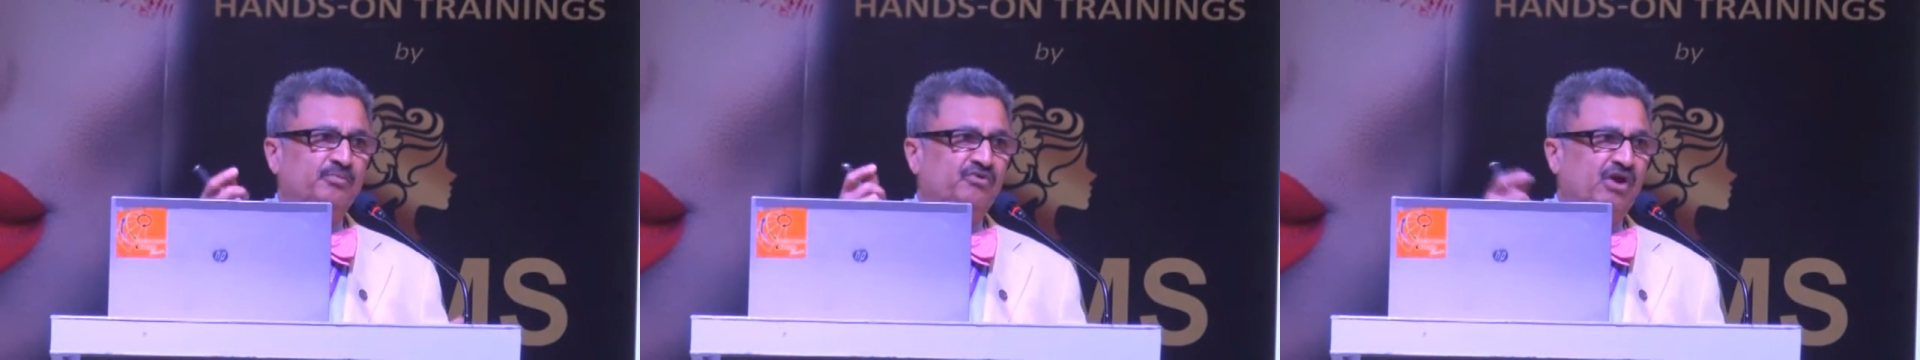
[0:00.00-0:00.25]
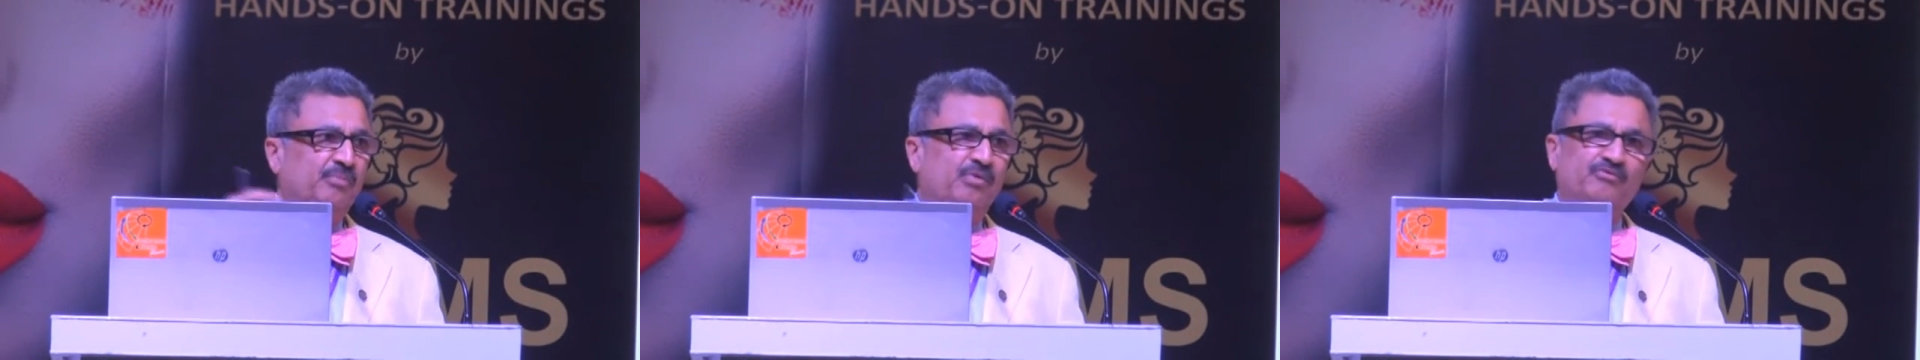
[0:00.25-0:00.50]

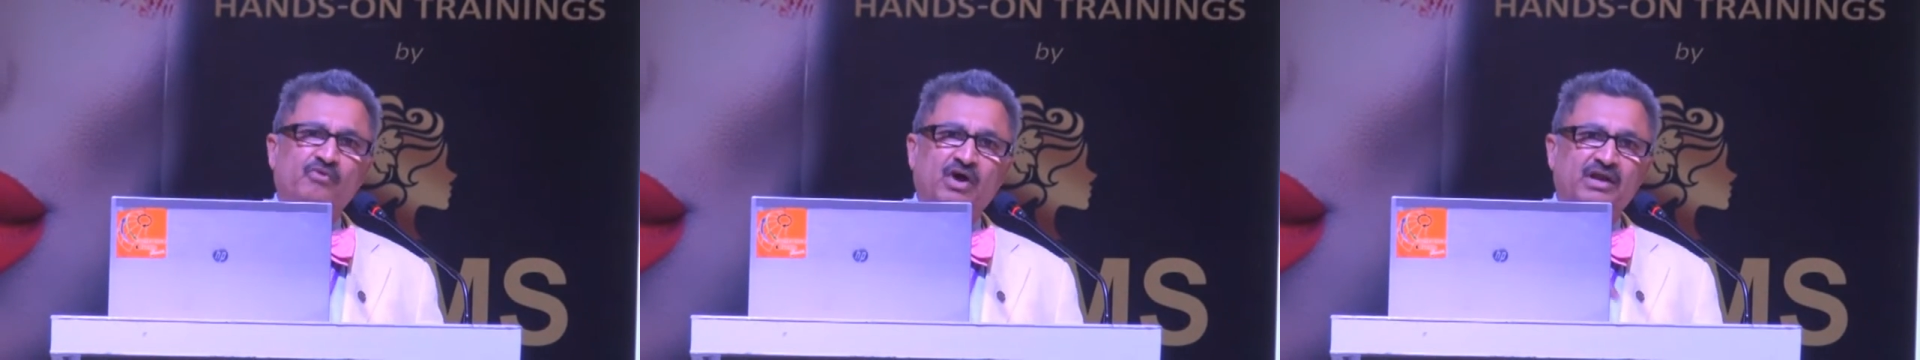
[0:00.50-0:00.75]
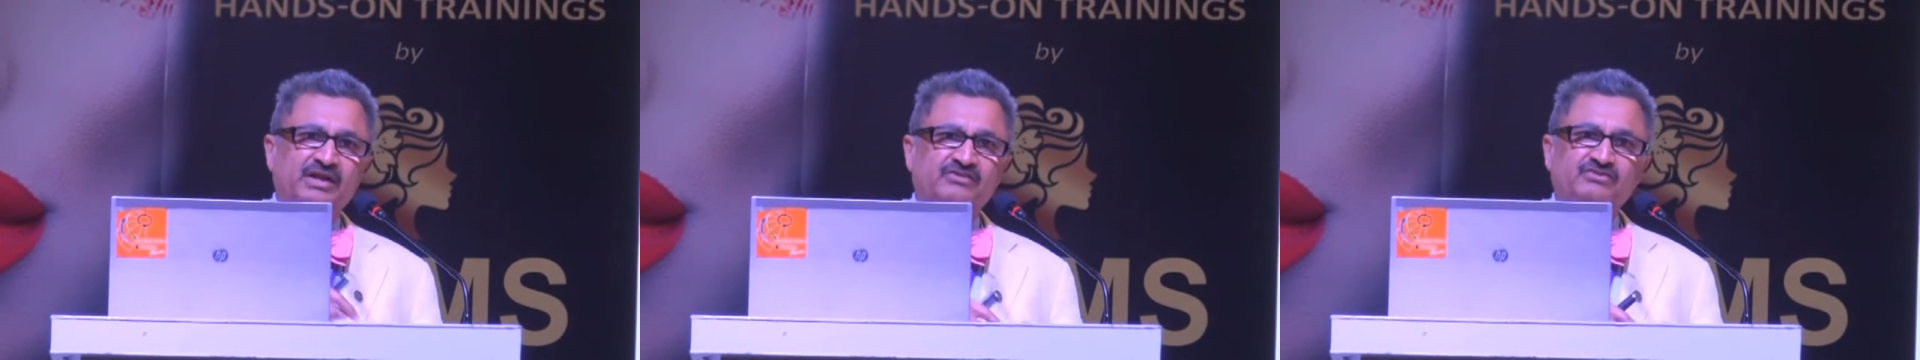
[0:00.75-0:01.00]
drop of
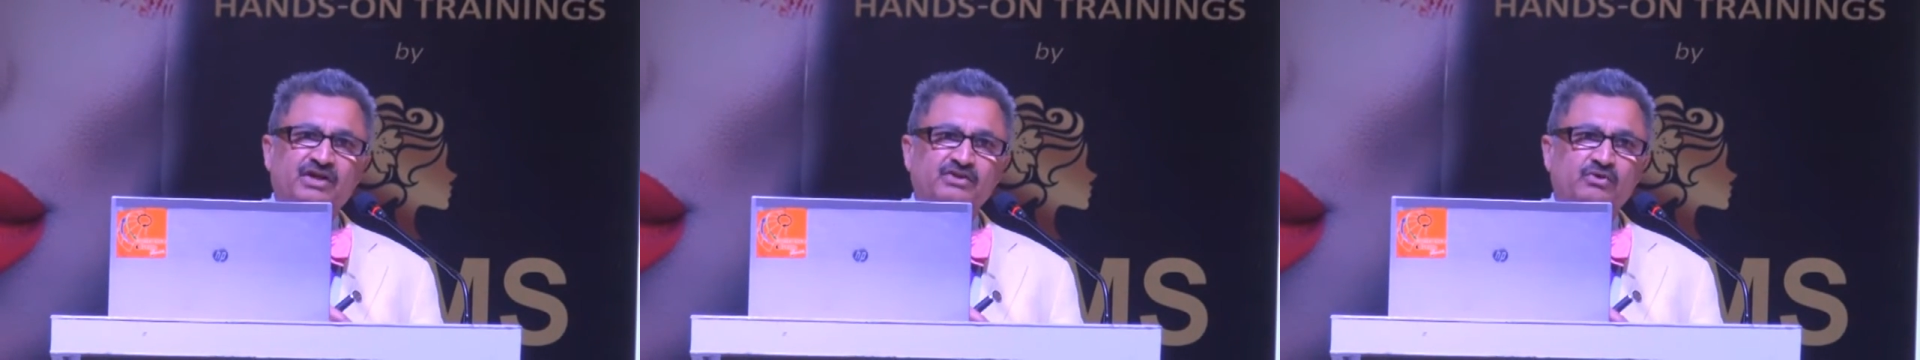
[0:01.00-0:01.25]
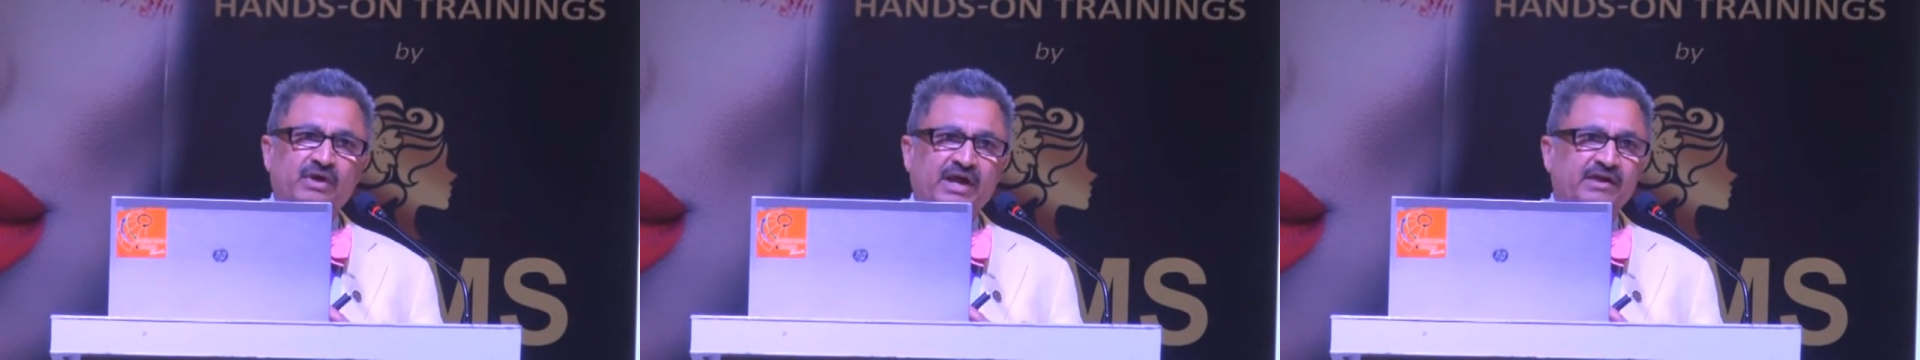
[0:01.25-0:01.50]
oil gets
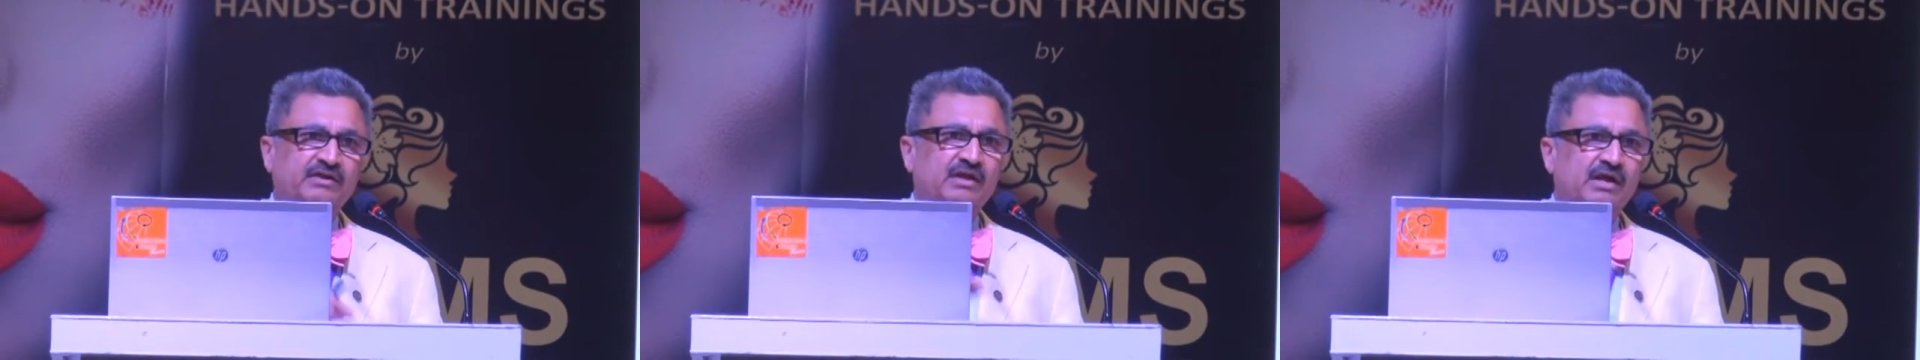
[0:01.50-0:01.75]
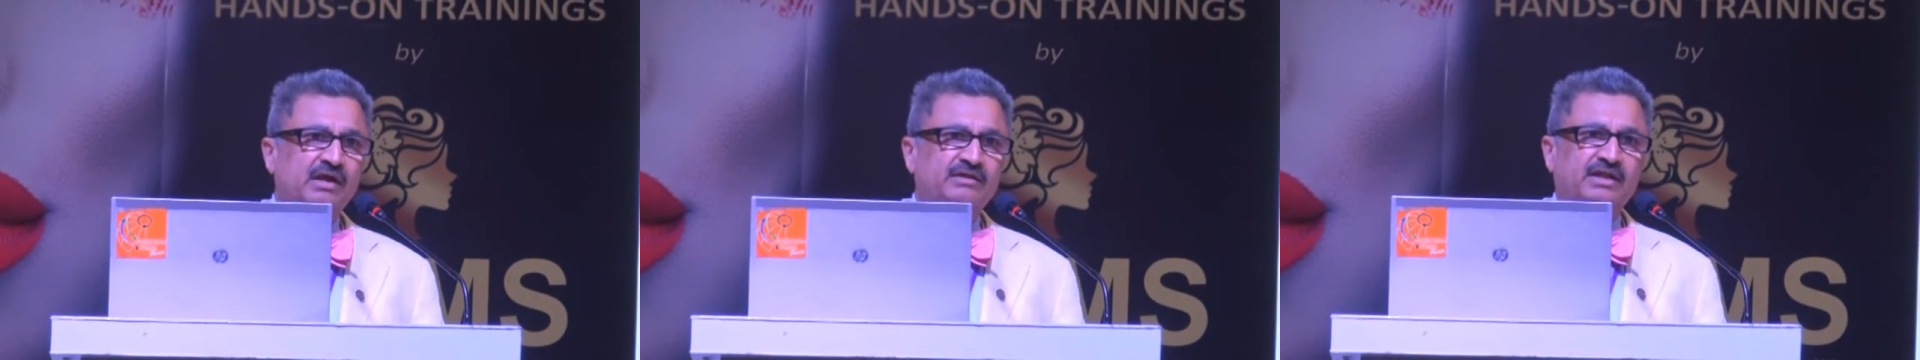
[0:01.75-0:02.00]
on your hand,
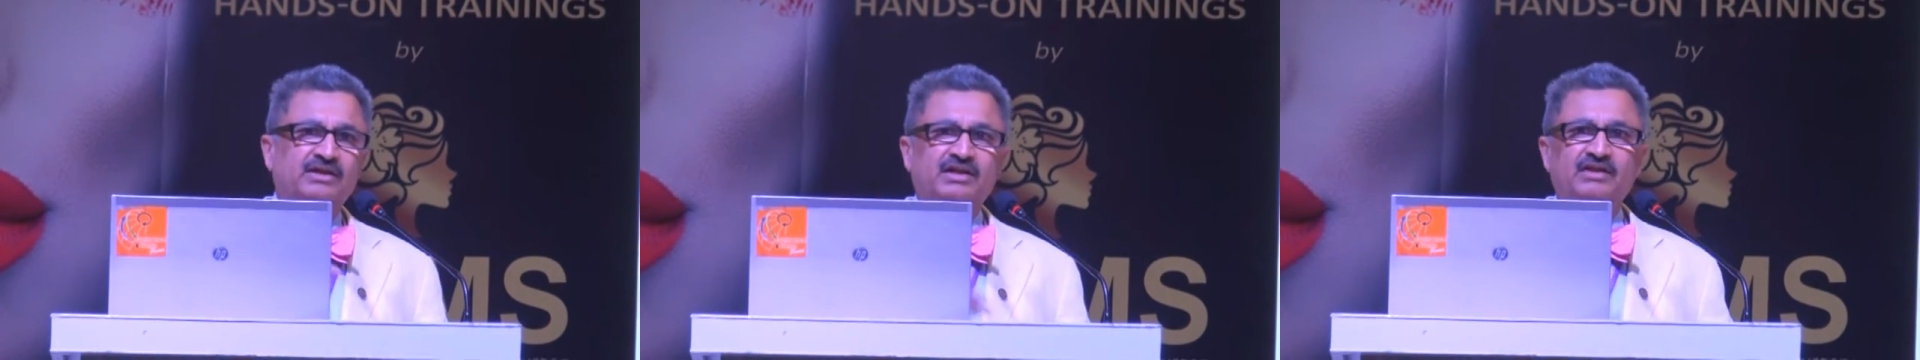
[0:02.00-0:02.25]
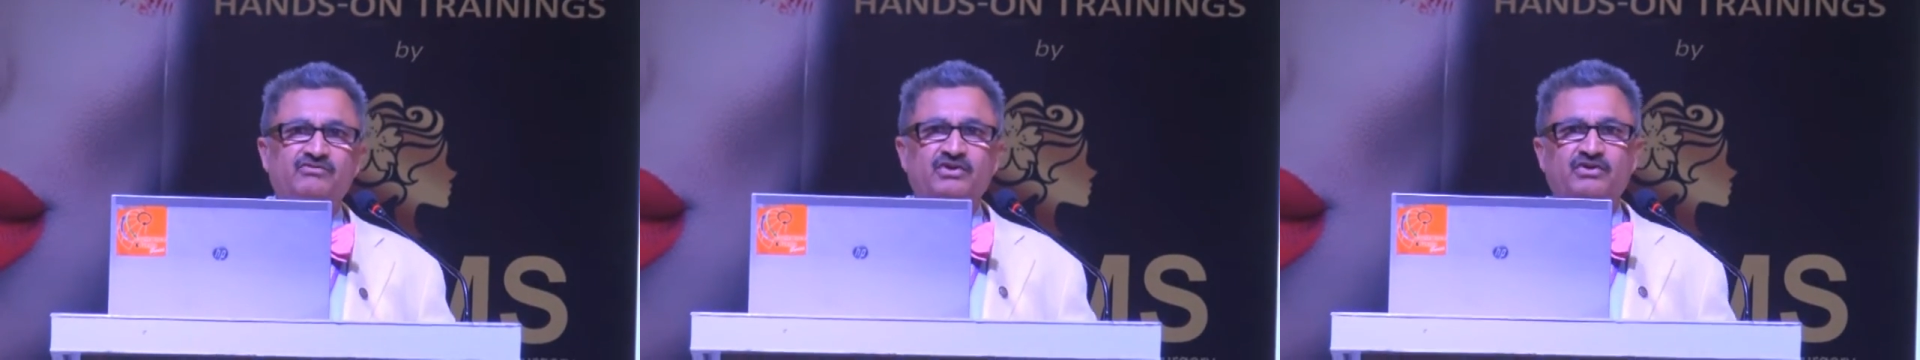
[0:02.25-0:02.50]

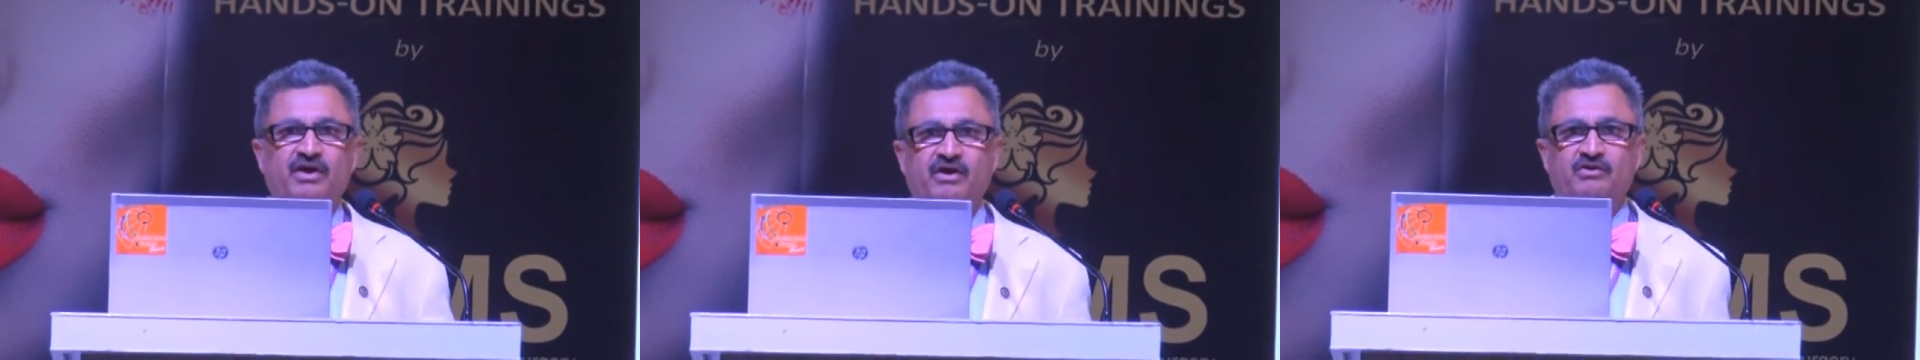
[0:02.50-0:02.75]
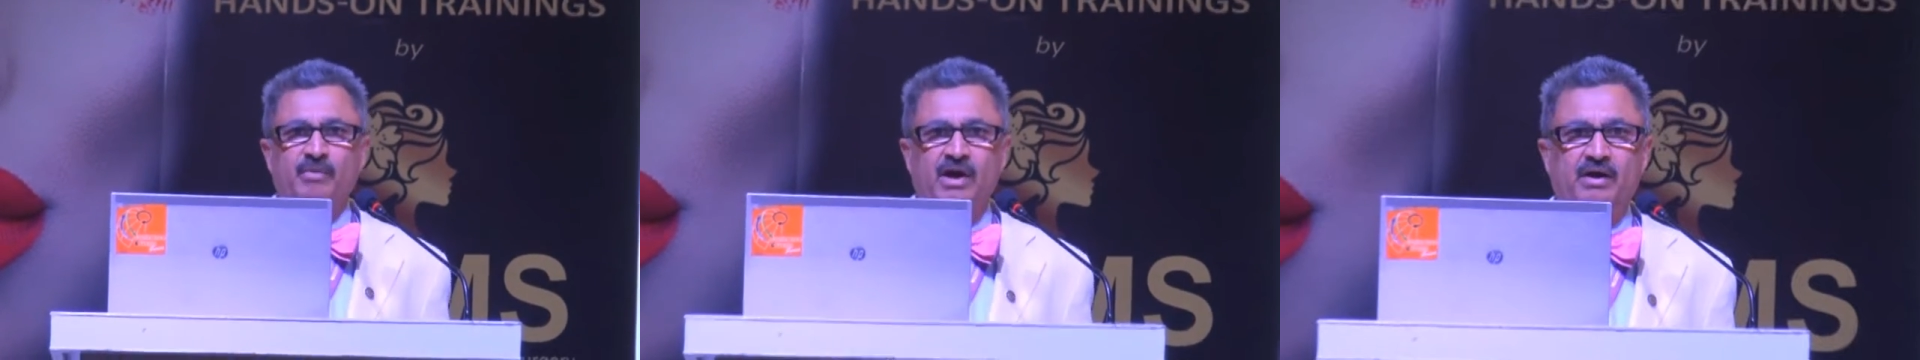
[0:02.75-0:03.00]
that leaves a
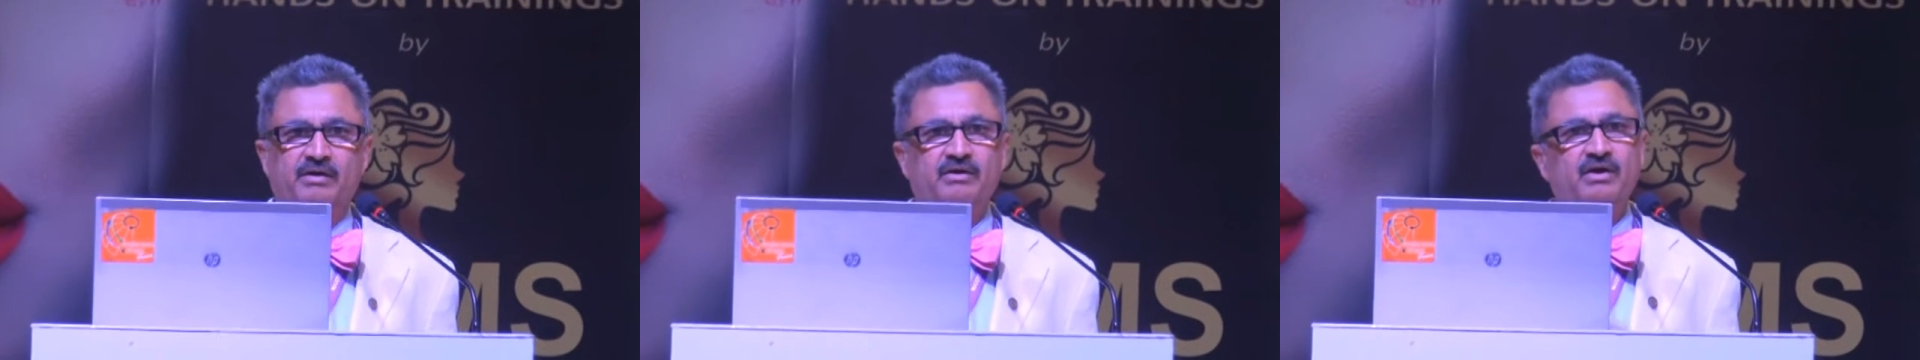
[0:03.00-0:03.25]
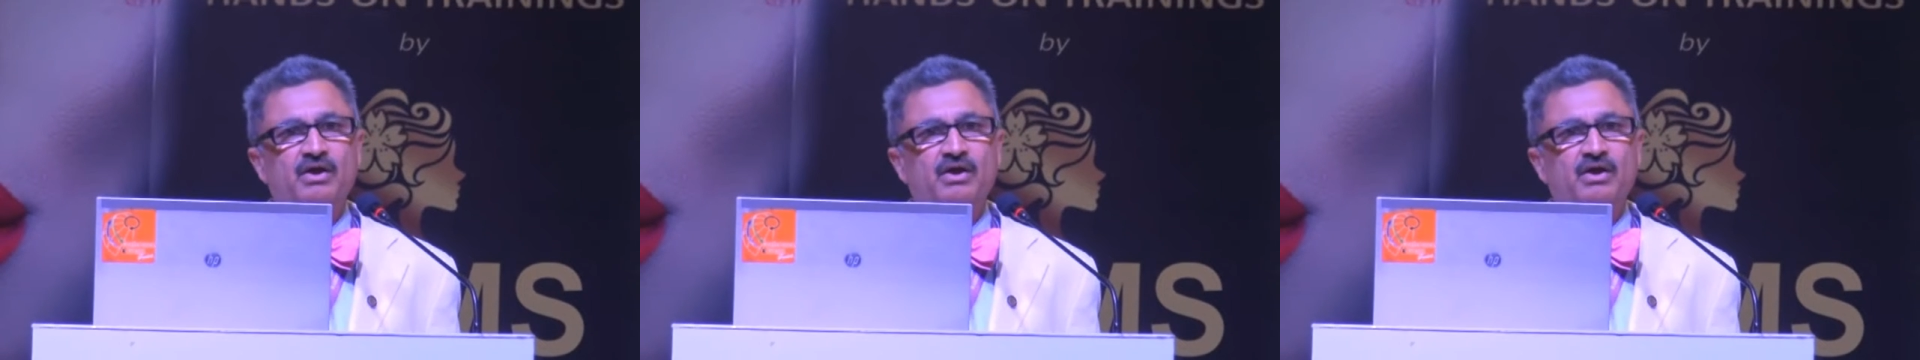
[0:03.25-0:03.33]
dark mark.